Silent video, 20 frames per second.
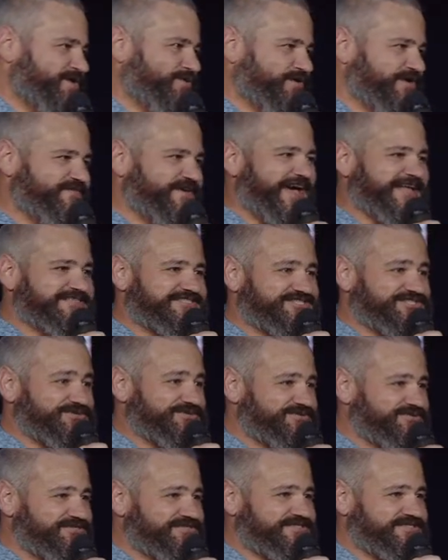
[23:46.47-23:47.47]
We've had
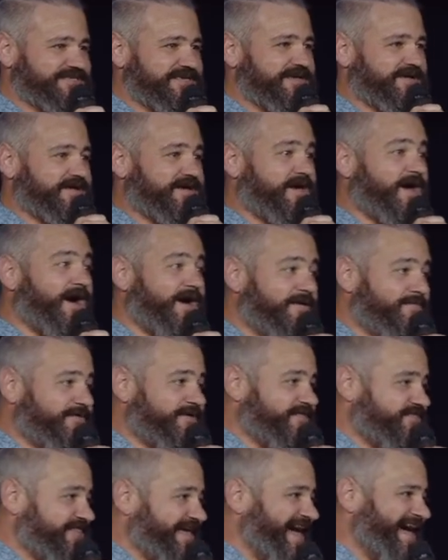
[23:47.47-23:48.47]
students
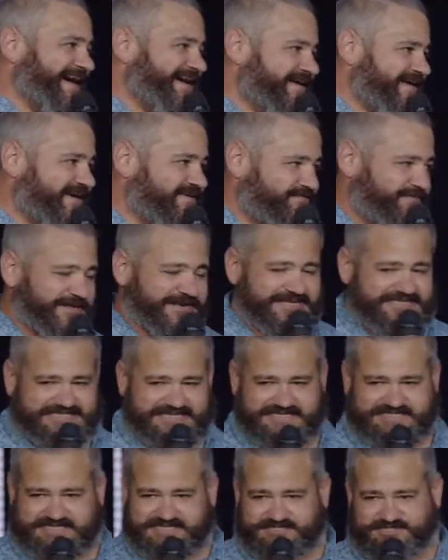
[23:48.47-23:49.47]
come that have been
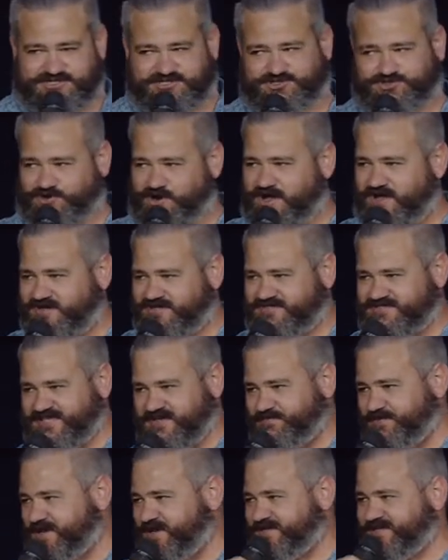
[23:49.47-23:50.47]
addicted to drugs,
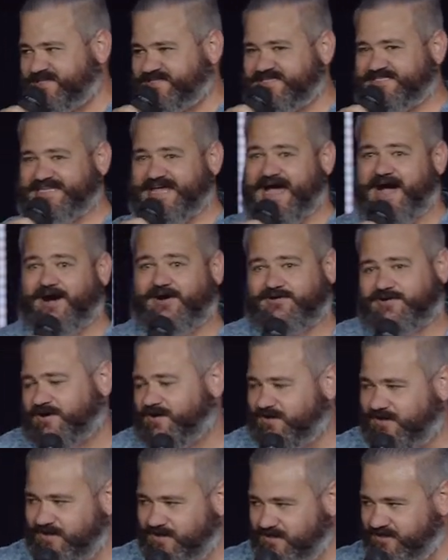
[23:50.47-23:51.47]
have been addicted to
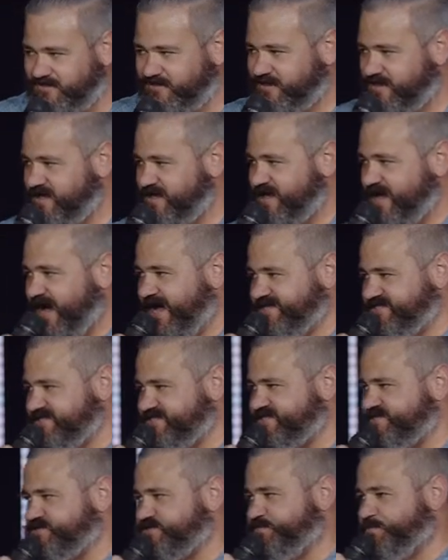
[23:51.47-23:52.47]
alcohol,
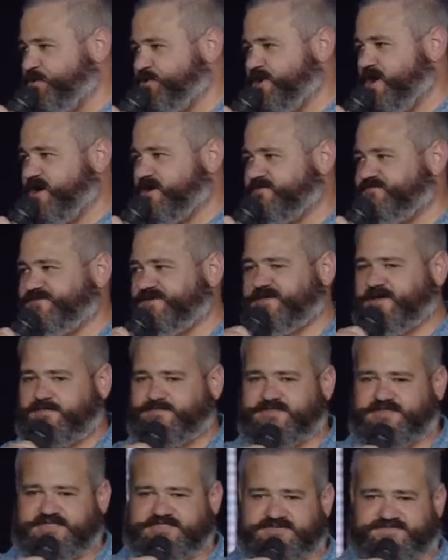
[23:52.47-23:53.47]
addicted to pornography,
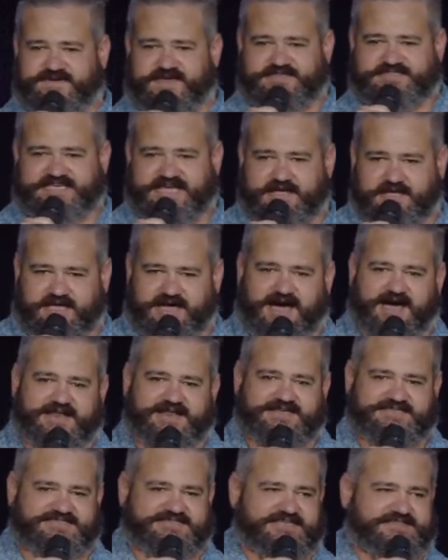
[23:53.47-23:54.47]
come to these events, and
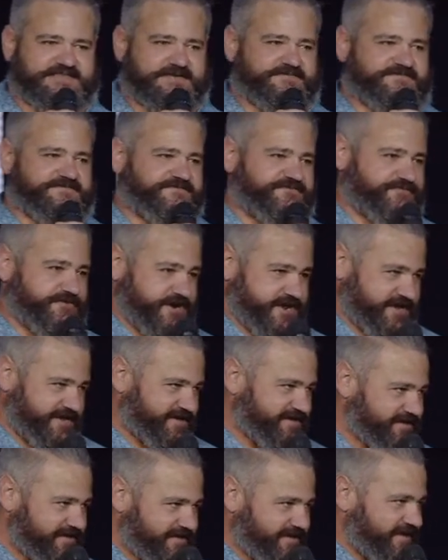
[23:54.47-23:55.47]
God has set them
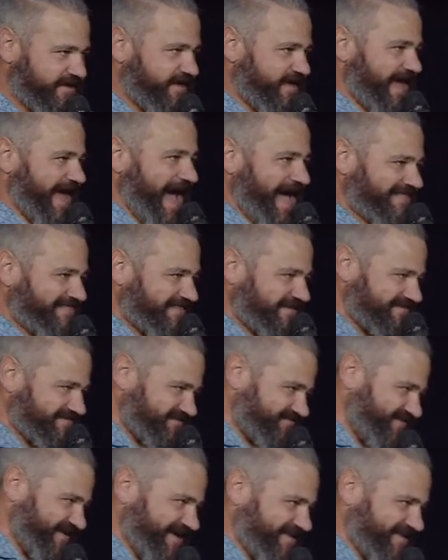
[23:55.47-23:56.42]
free at these